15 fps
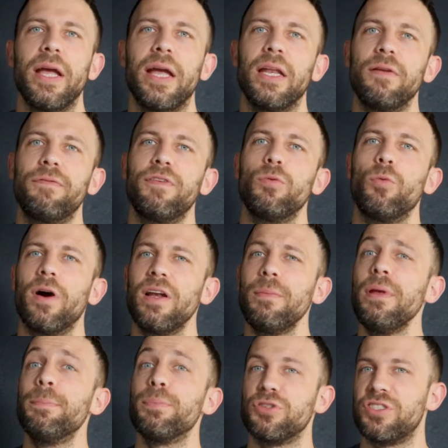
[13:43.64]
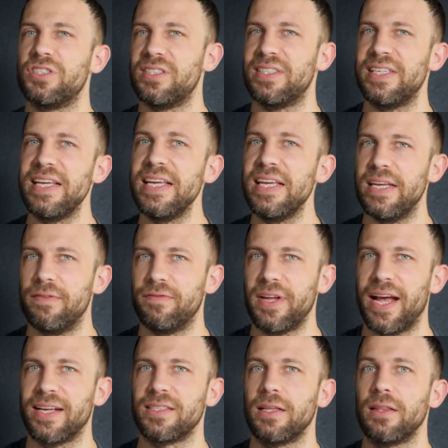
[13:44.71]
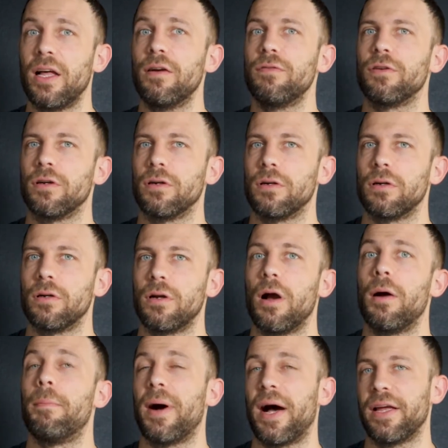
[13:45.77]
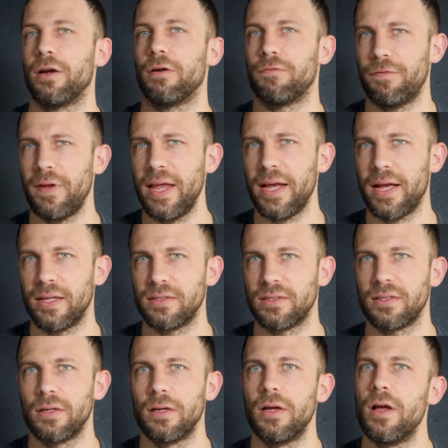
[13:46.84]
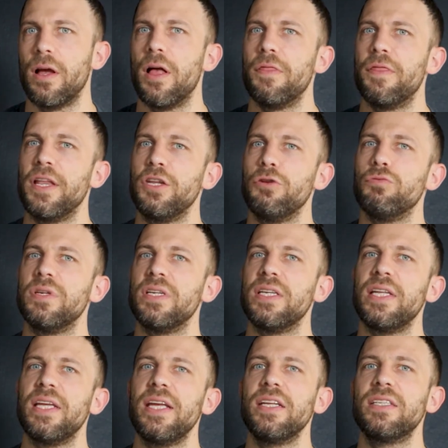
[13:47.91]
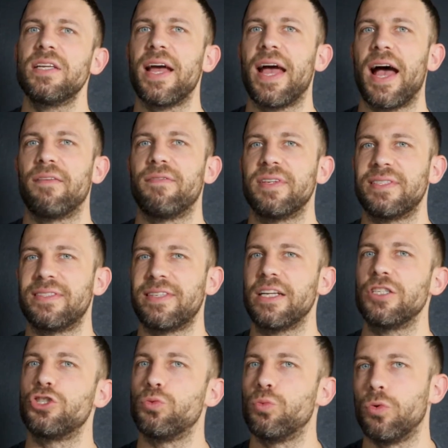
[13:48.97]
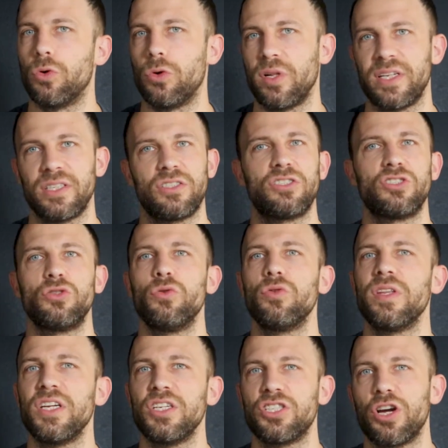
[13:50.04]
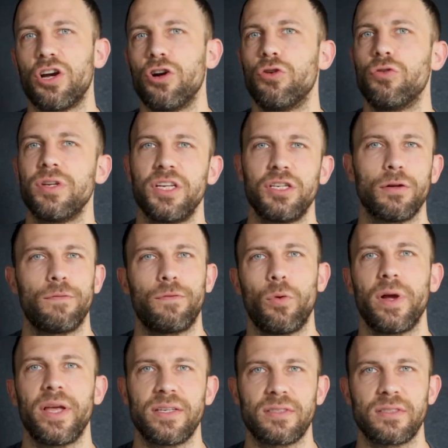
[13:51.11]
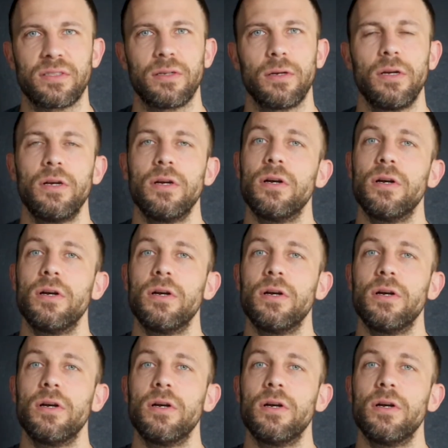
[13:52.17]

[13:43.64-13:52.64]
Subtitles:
And if you want to be perceived as a lover by your fans, then you need to have a sensual and soothing tone in your voice,